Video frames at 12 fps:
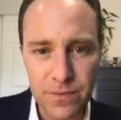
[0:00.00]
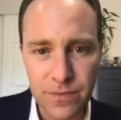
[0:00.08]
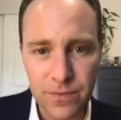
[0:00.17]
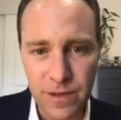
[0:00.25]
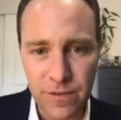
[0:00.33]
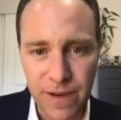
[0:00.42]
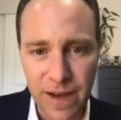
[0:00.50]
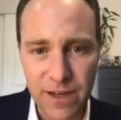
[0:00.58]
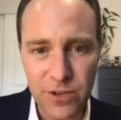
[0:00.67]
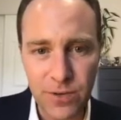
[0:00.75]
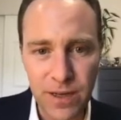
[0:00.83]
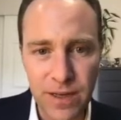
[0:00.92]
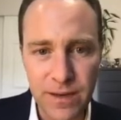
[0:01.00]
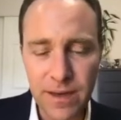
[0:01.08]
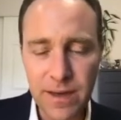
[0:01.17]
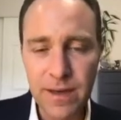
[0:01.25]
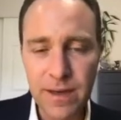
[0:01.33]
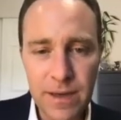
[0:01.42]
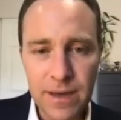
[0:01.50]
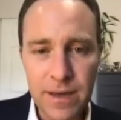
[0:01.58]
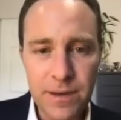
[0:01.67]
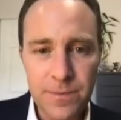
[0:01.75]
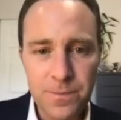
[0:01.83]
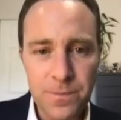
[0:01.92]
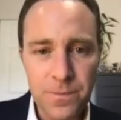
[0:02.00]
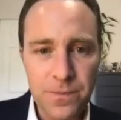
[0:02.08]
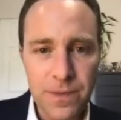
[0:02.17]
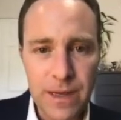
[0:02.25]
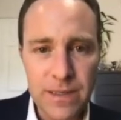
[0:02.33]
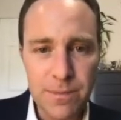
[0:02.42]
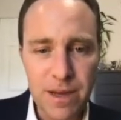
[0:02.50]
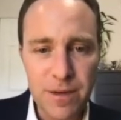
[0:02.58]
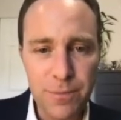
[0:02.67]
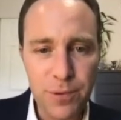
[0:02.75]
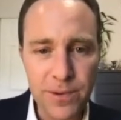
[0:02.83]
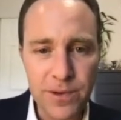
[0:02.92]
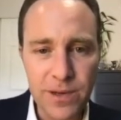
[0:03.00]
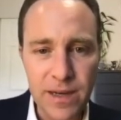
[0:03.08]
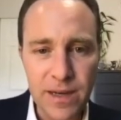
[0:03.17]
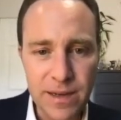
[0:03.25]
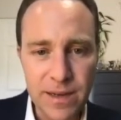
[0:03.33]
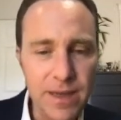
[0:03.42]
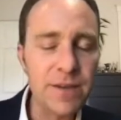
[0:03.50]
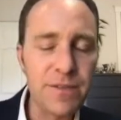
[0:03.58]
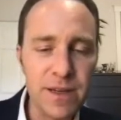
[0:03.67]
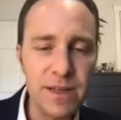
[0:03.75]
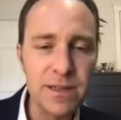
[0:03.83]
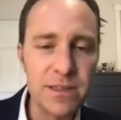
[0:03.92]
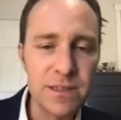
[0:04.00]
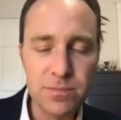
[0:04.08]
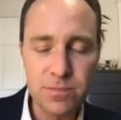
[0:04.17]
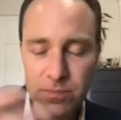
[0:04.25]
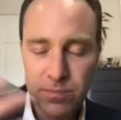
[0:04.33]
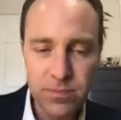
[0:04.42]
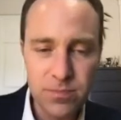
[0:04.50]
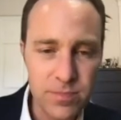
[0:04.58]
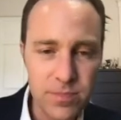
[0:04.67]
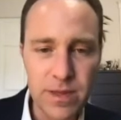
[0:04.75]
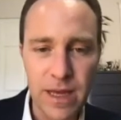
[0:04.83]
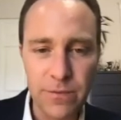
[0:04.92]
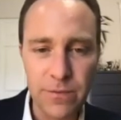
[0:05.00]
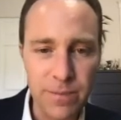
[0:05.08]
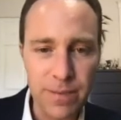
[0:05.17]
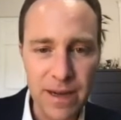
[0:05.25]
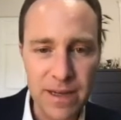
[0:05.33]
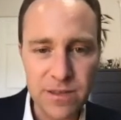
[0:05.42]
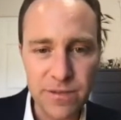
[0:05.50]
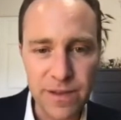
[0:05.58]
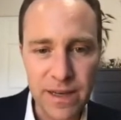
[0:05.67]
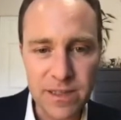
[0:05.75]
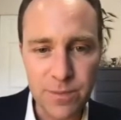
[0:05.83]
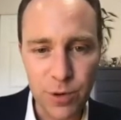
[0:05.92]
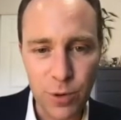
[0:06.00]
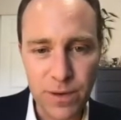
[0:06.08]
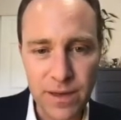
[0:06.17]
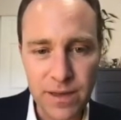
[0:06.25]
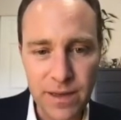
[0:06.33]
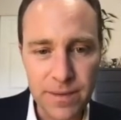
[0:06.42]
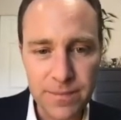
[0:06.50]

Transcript: the factory is a meta pool or not. If it is, then we pass the flags appropriately.